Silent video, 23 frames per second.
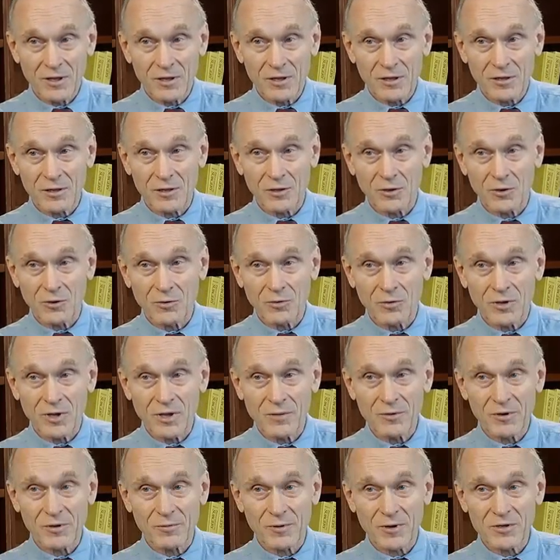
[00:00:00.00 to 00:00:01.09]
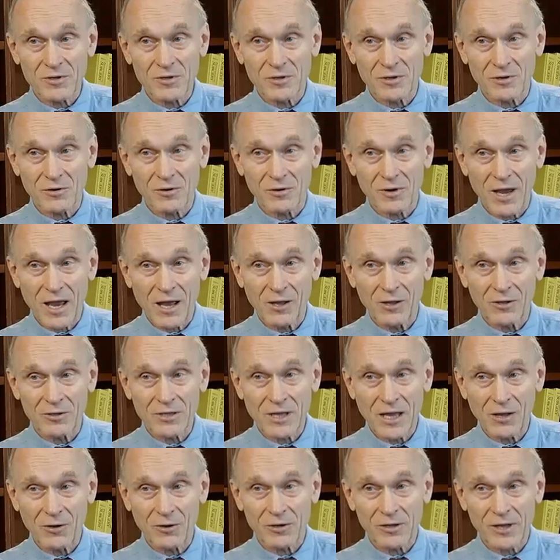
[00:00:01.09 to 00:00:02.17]
So immunosuppression or
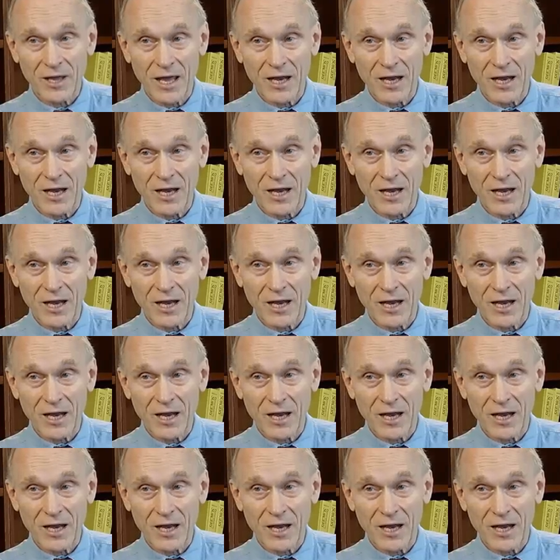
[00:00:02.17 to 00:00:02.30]
allotolerance